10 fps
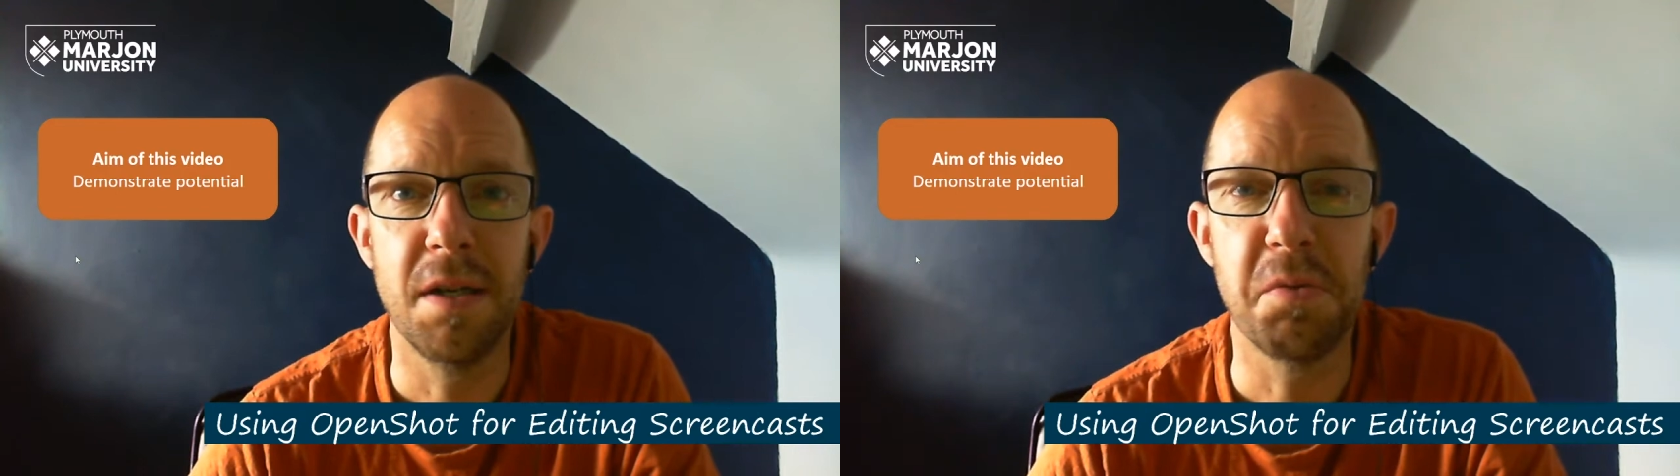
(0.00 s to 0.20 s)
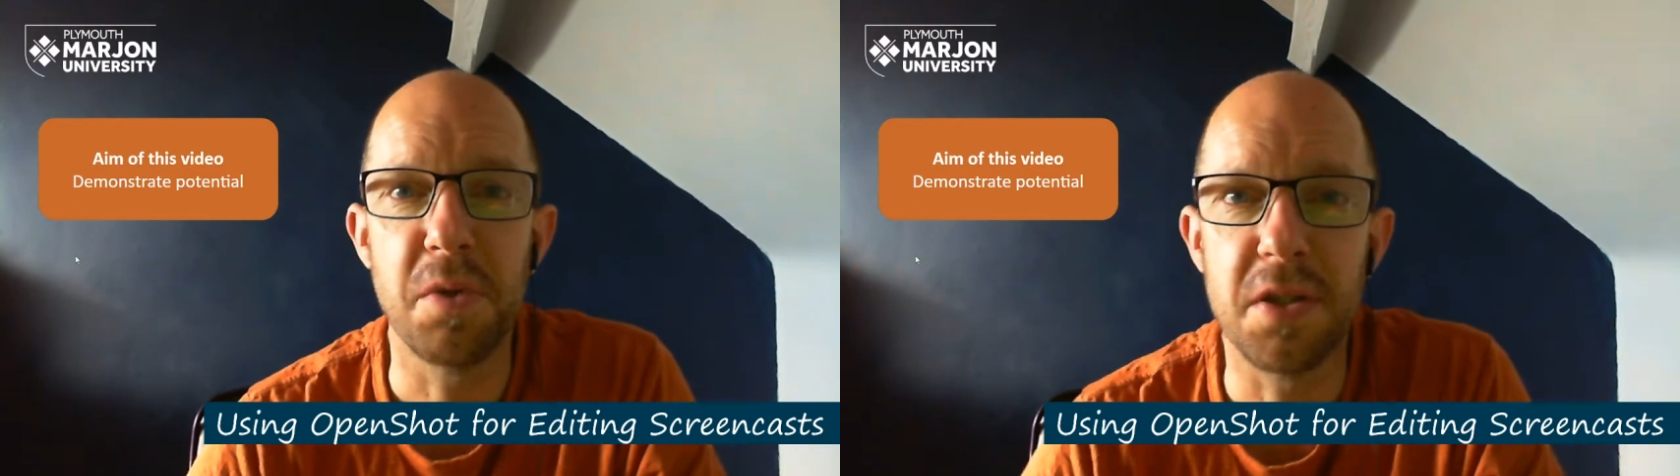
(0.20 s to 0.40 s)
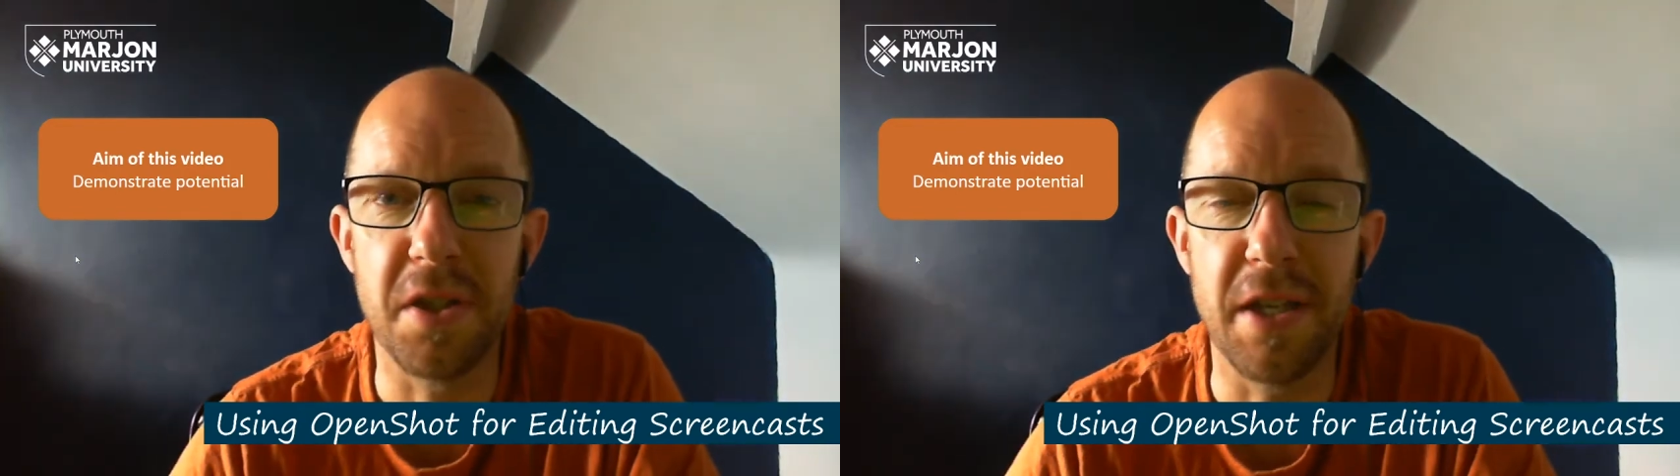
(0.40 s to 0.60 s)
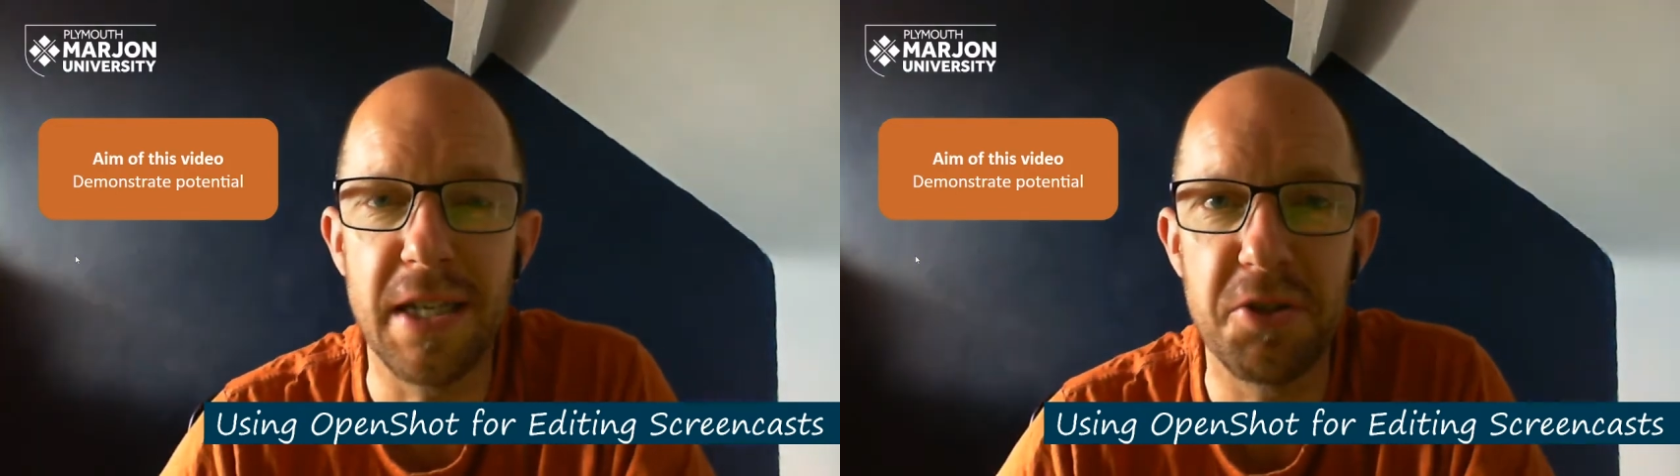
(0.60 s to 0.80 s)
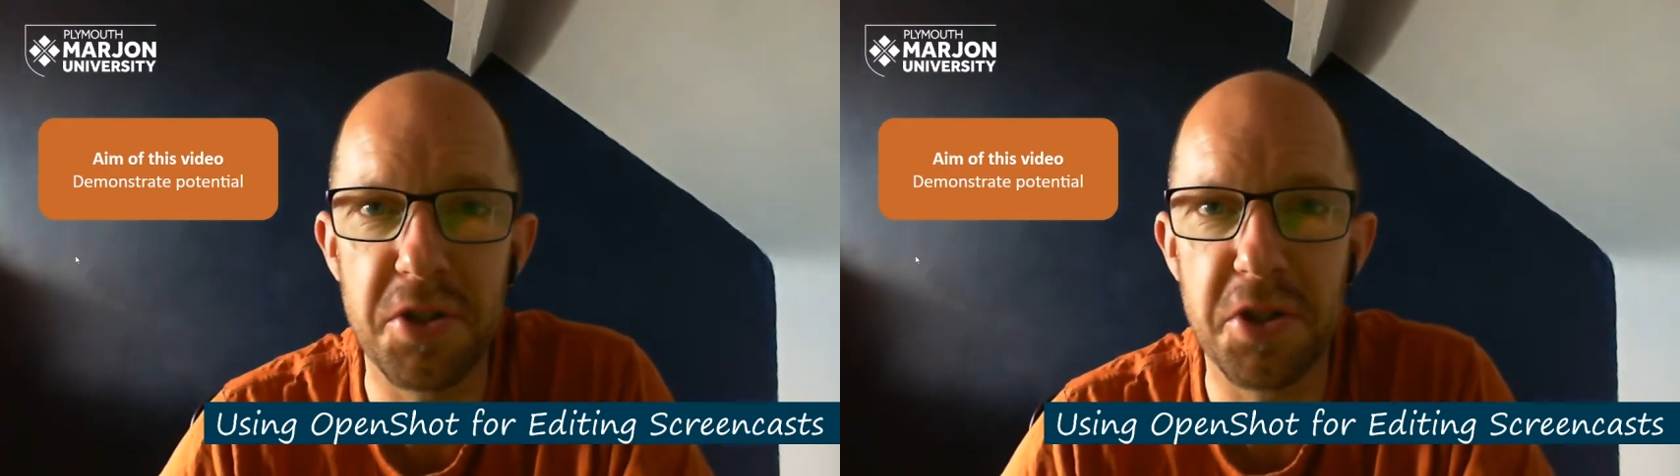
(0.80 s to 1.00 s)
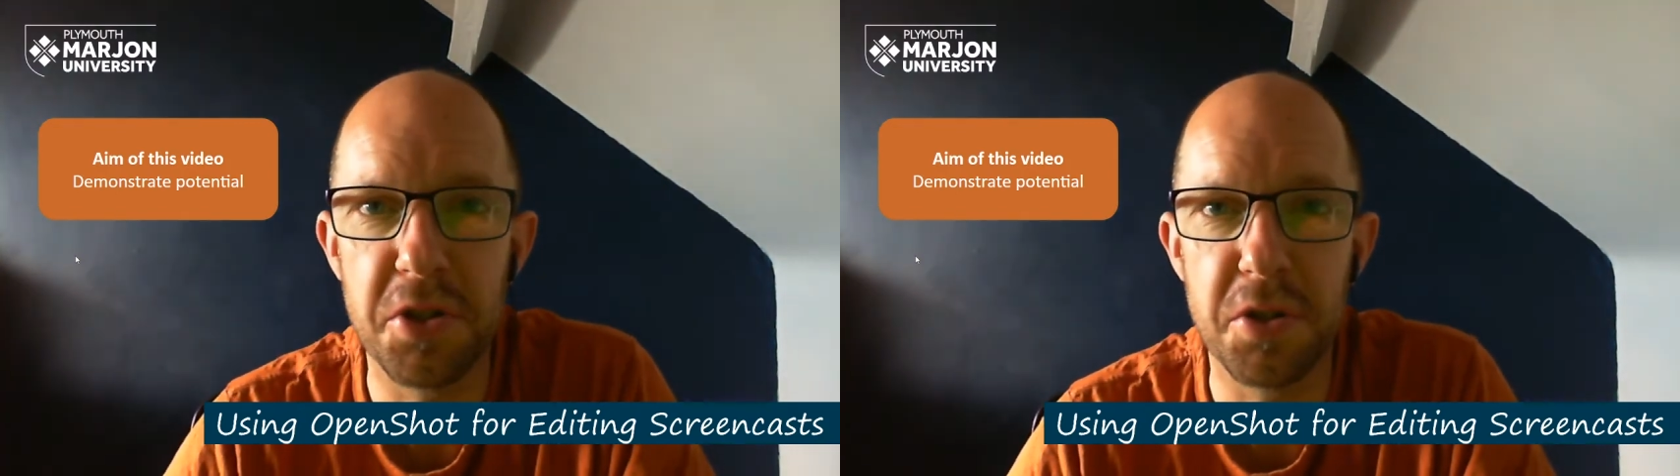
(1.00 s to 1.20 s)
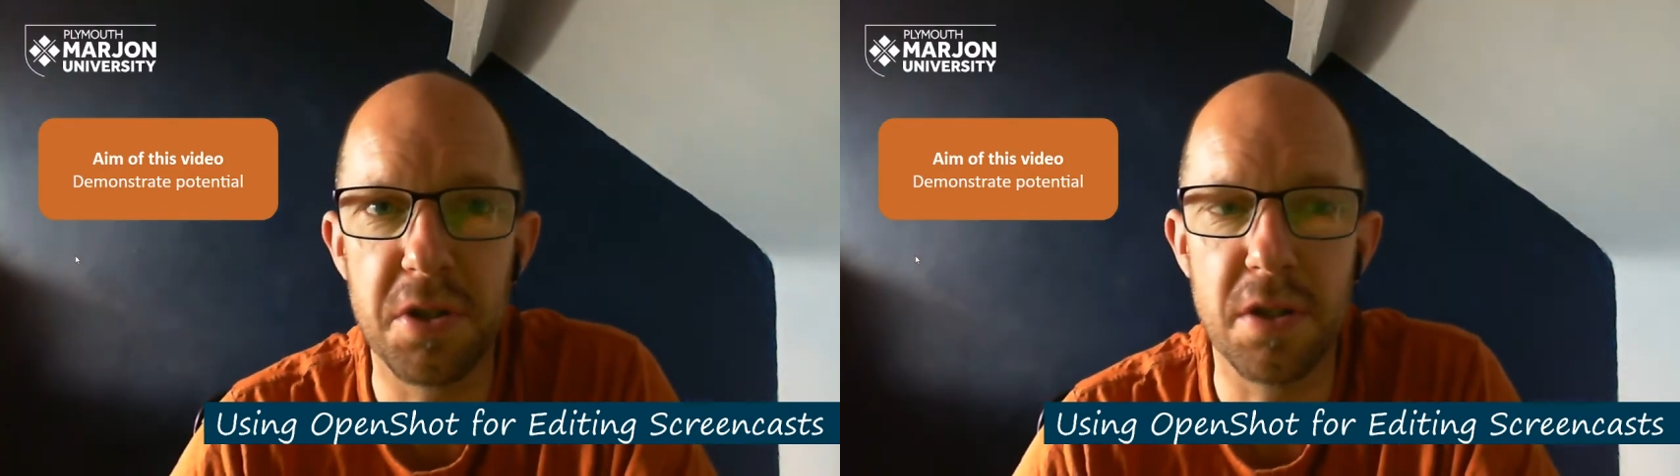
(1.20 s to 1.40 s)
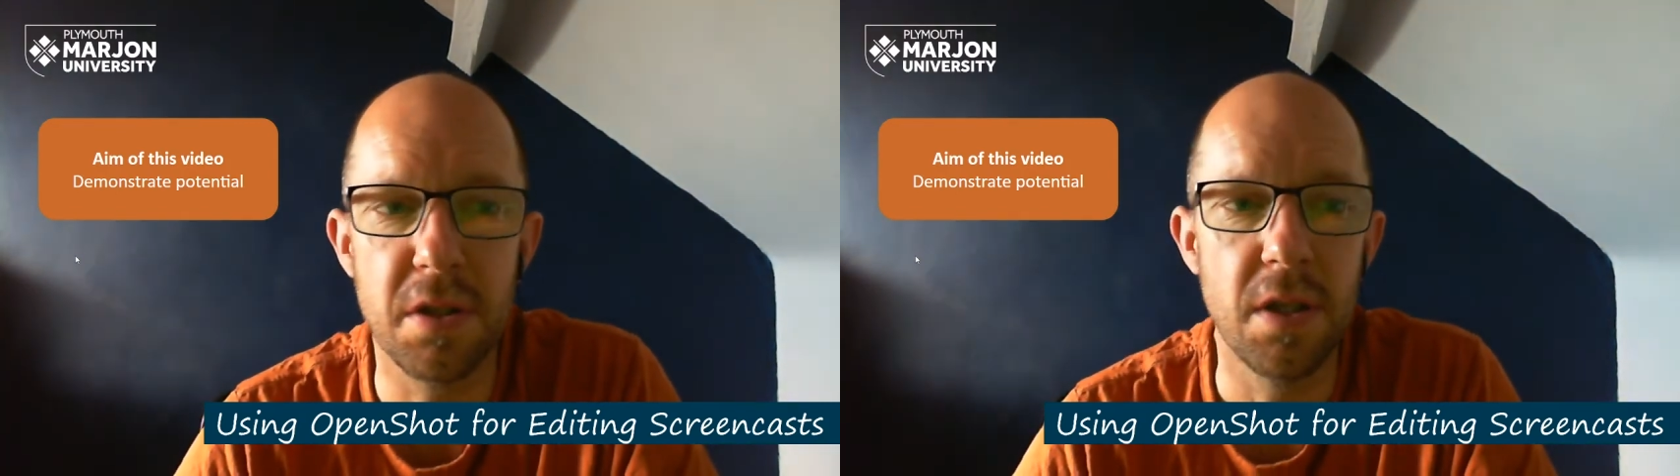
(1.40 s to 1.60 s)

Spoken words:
was to introduce you to